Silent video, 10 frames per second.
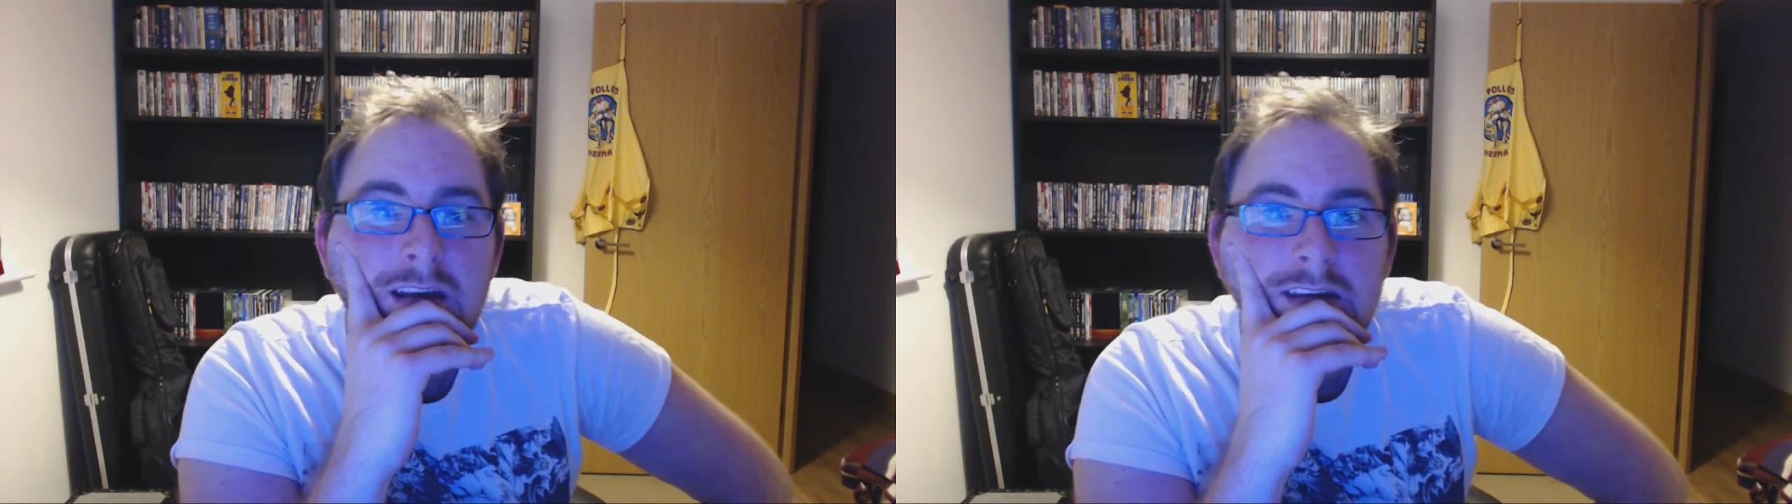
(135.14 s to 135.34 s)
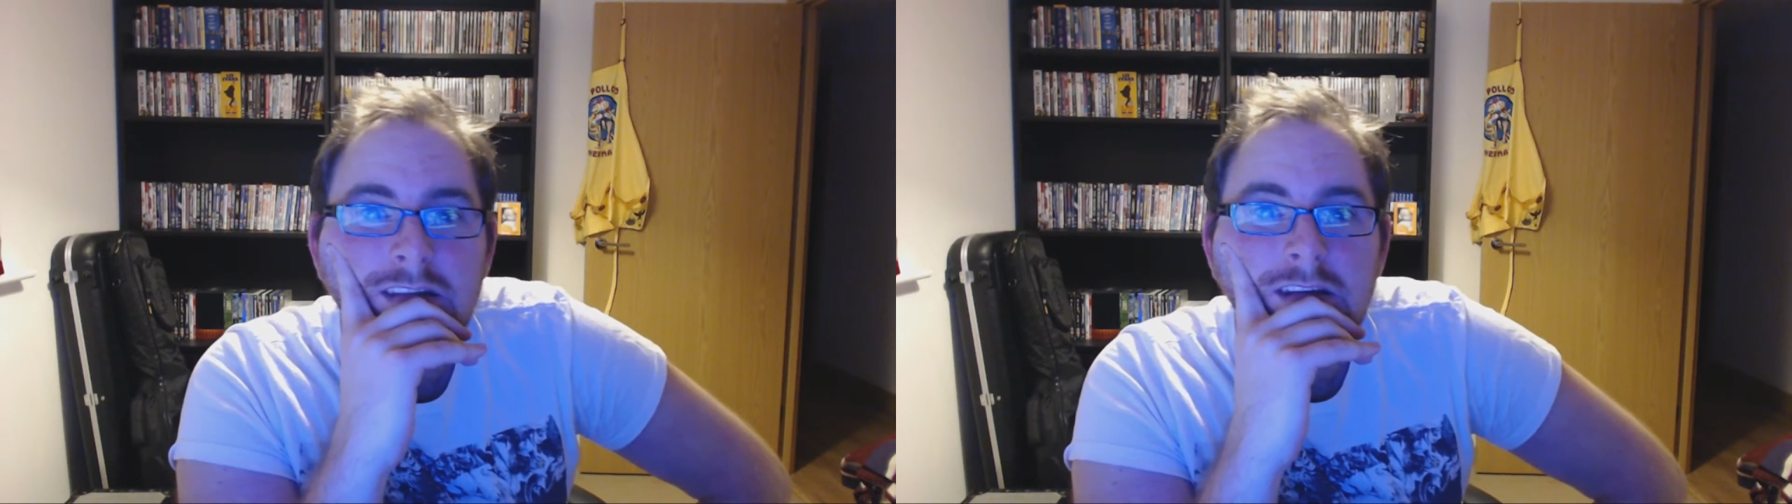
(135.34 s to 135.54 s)

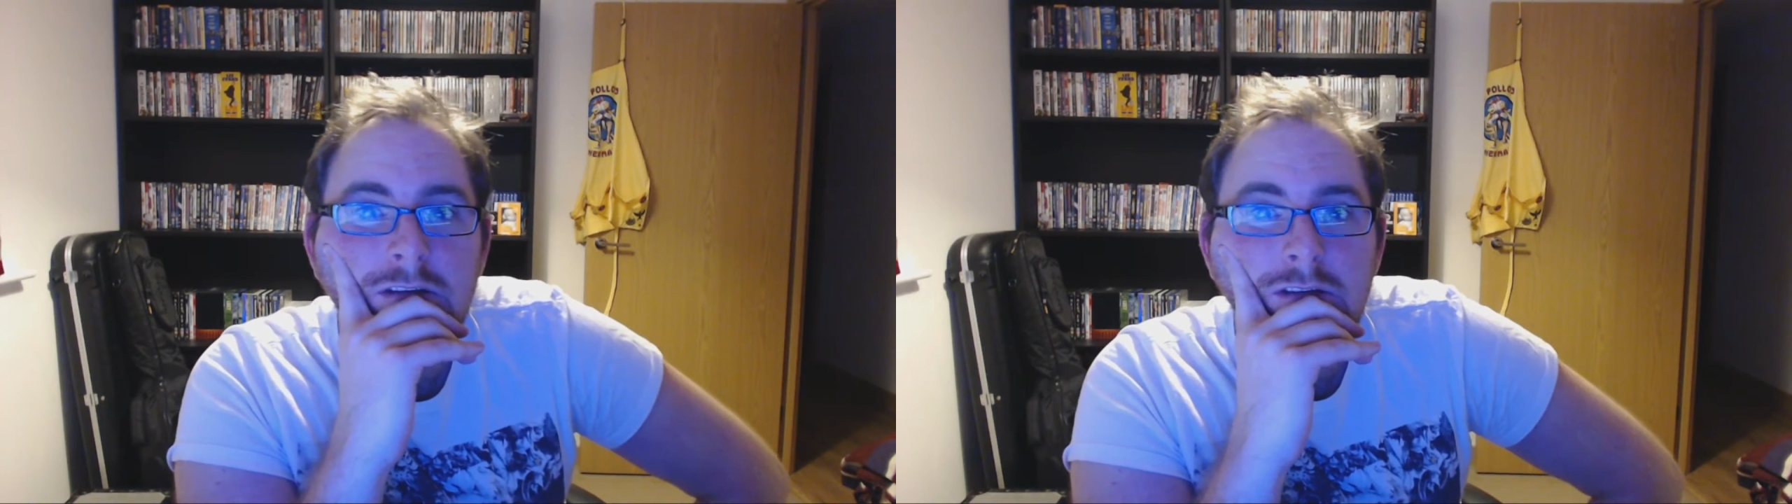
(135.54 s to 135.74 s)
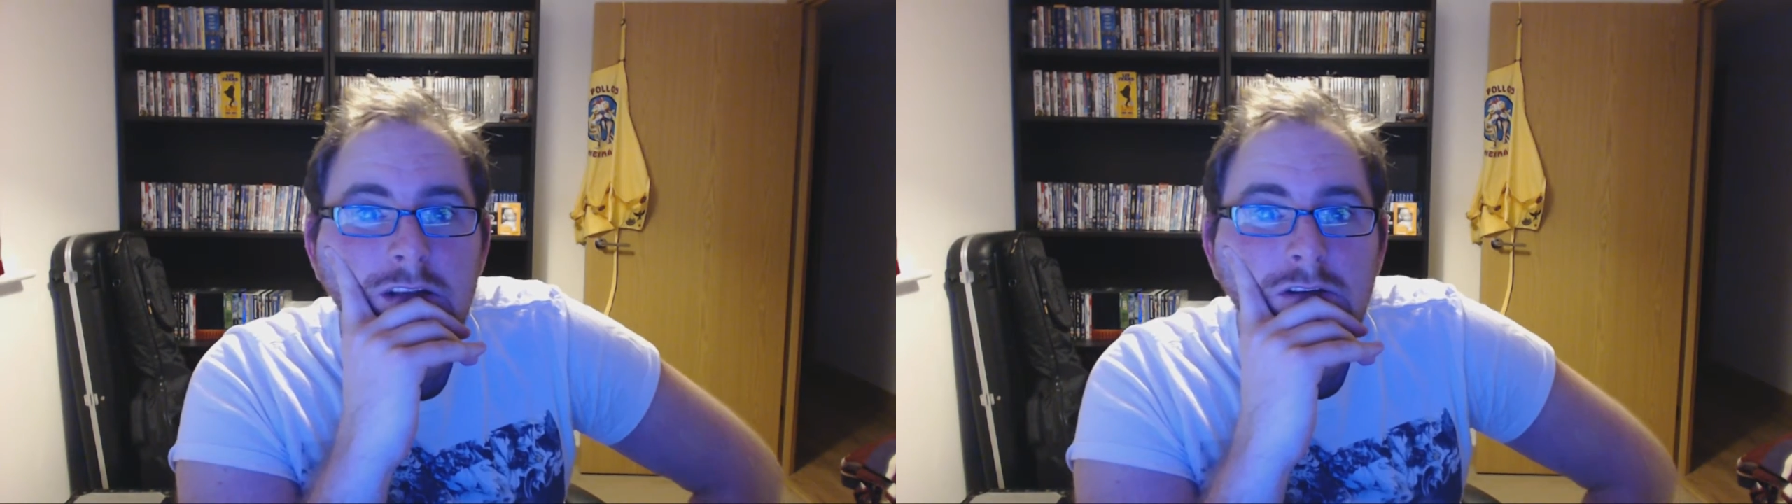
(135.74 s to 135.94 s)
to
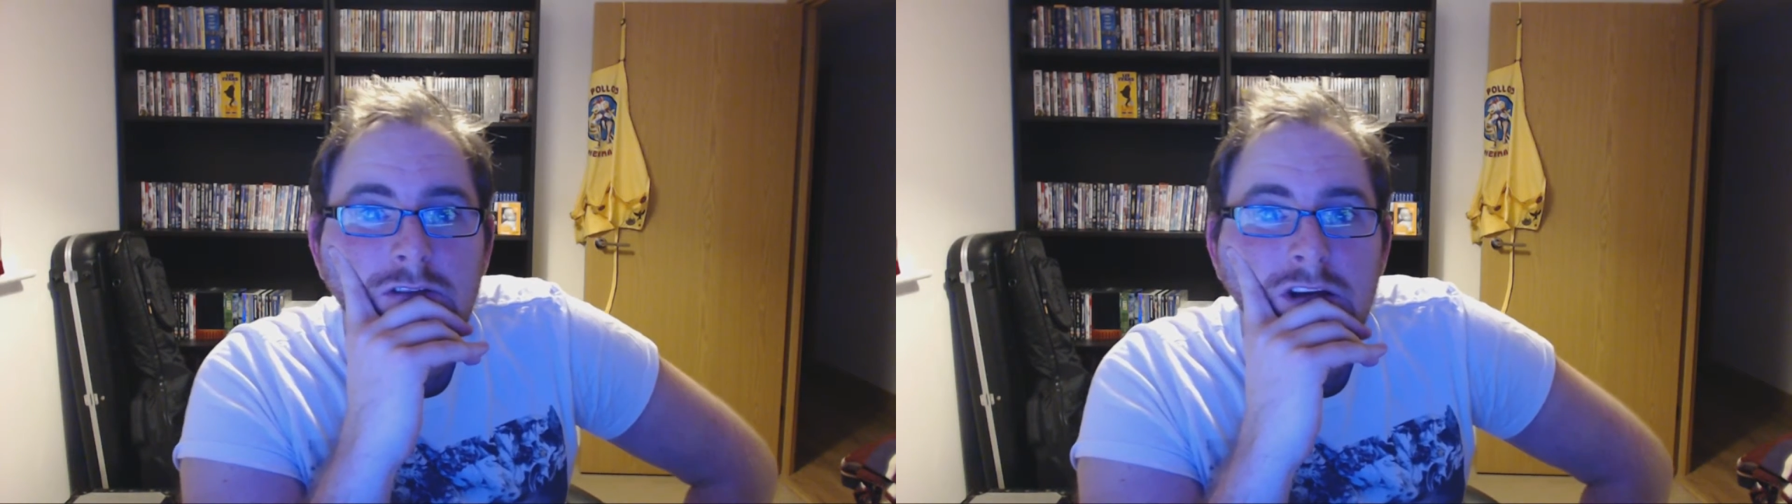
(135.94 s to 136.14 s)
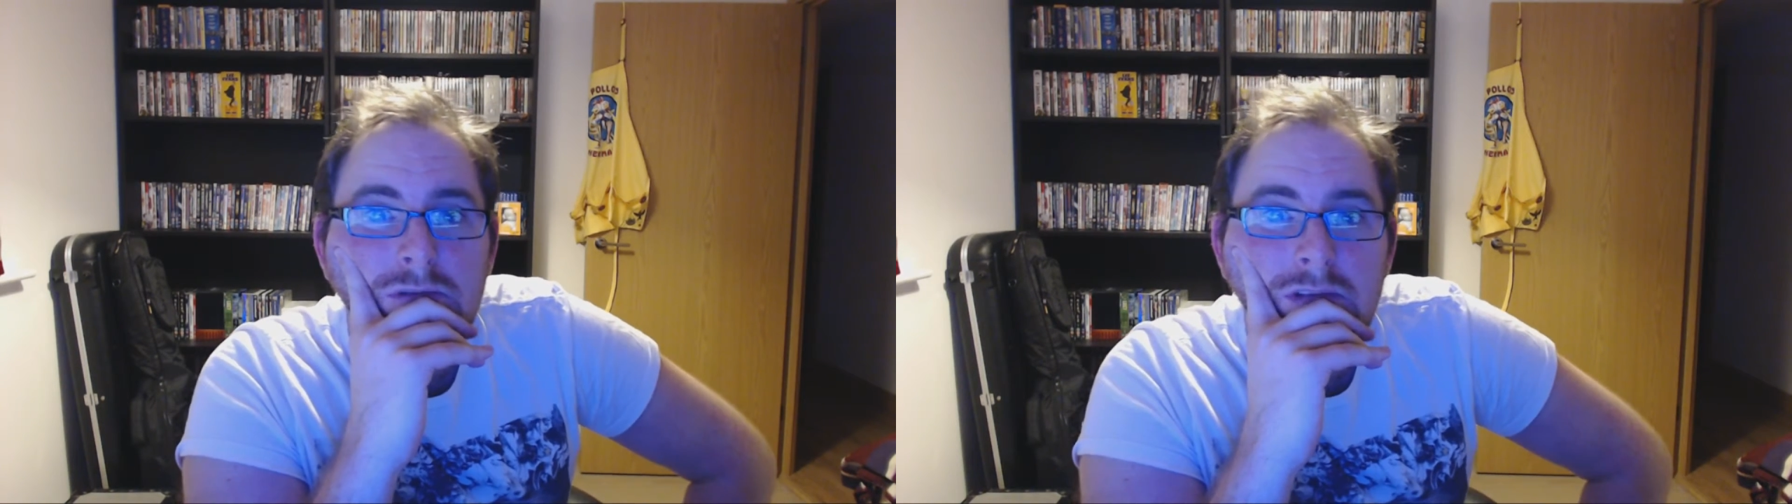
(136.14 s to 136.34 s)
doing loot
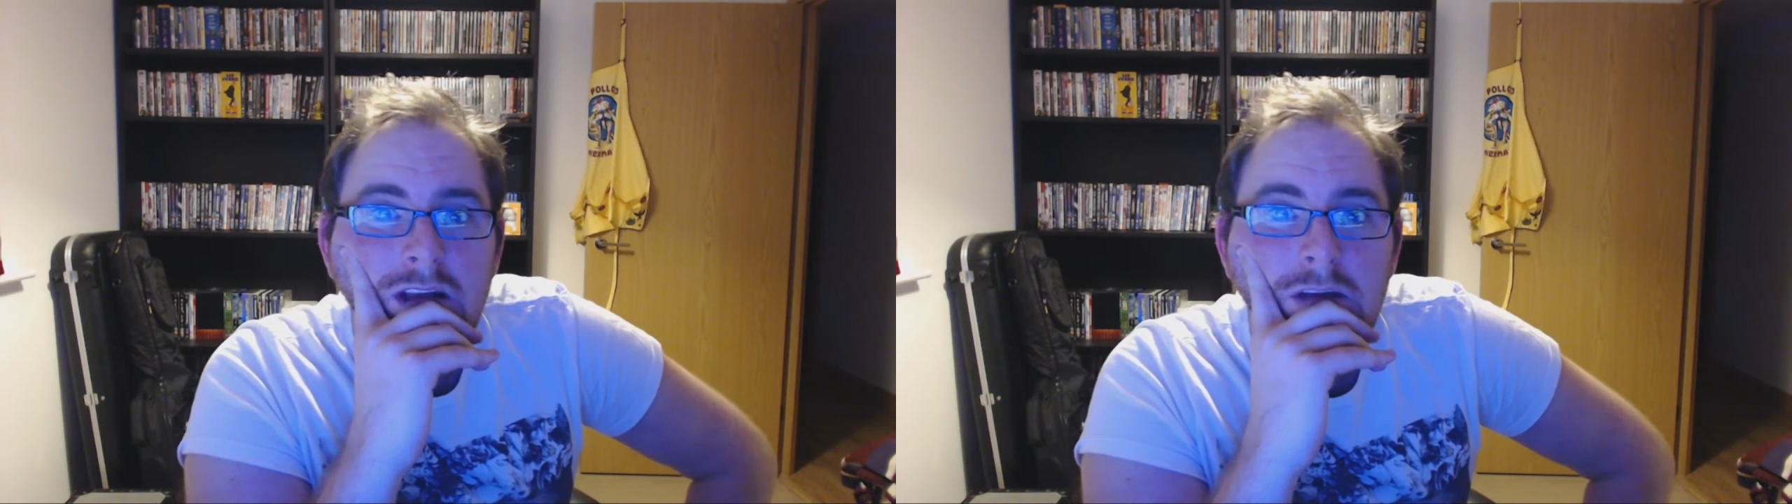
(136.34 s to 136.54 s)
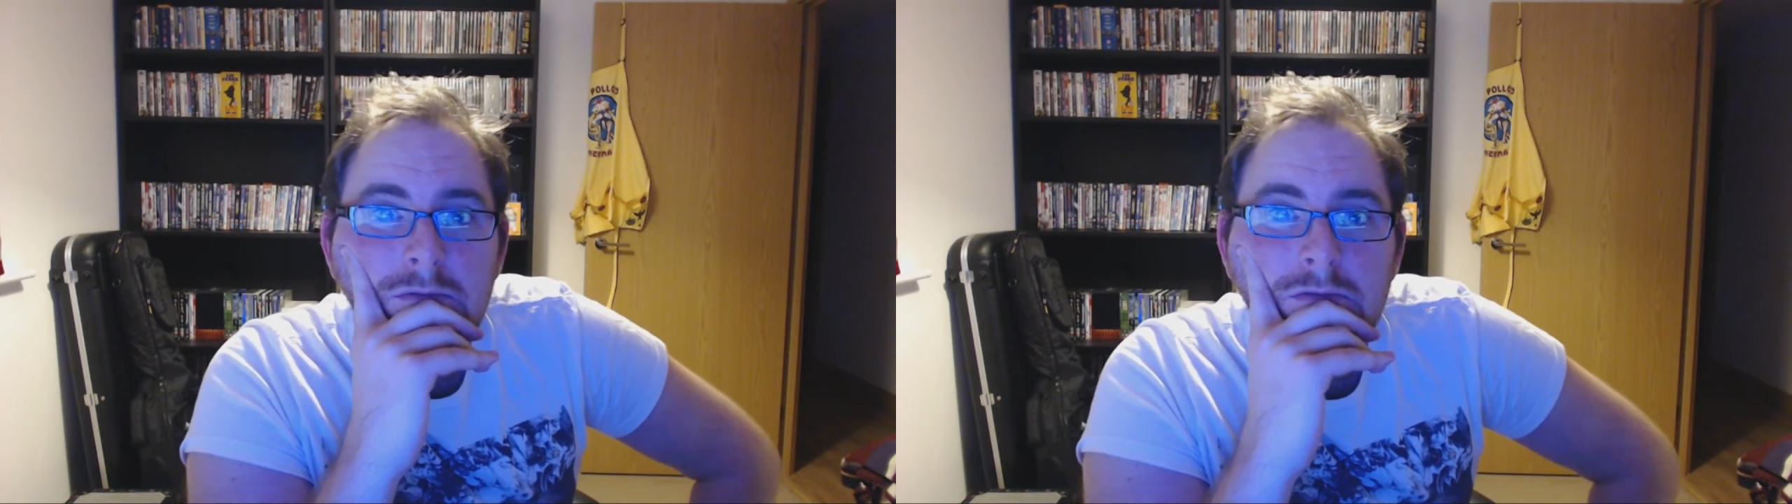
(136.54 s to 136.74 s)
crates when they
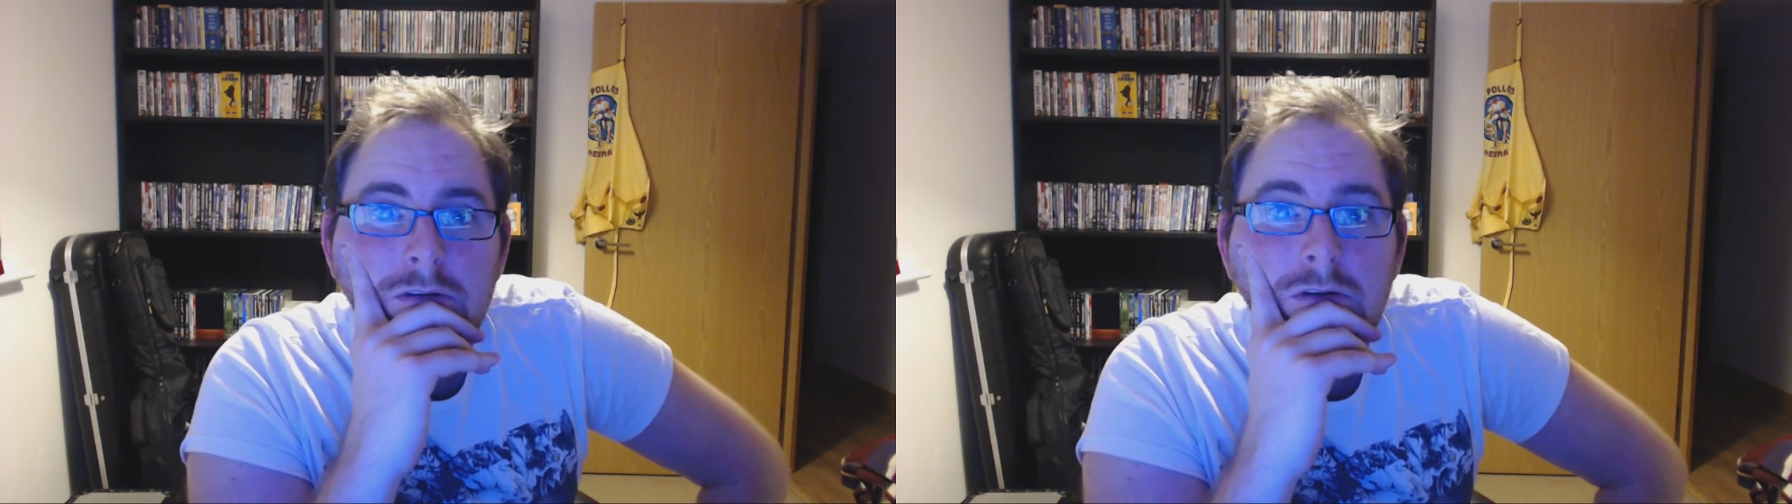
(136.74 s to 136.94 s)
come through.